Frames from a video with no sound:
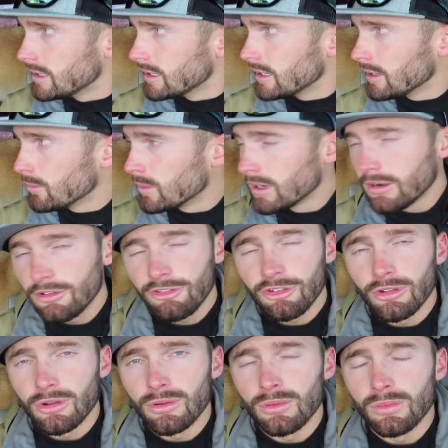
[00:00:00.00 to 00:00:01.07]
anywhere,
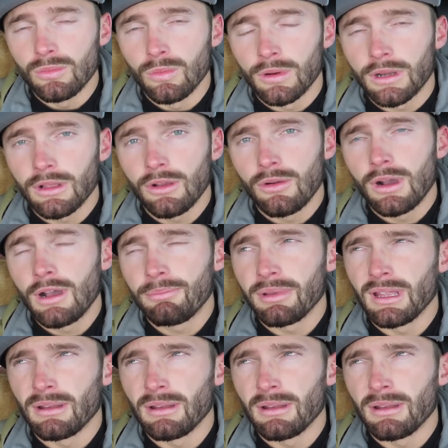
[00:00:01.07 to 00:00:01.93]
so we're gonna go up.